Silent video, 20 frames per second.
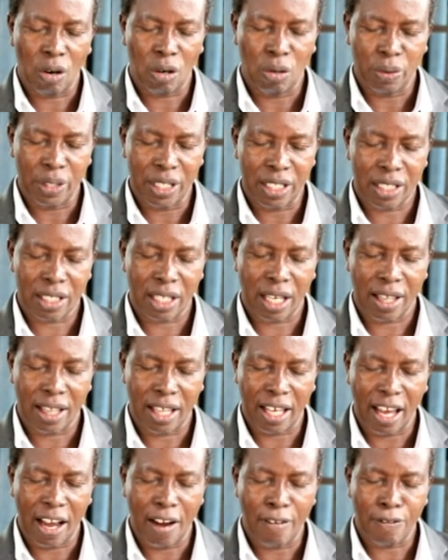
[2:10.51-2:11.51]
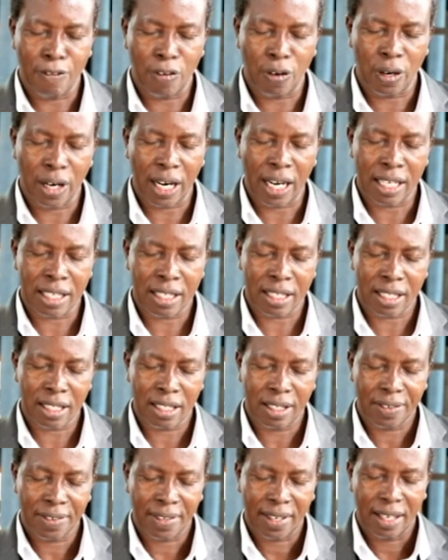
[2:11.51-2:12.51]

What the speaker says: always there for us,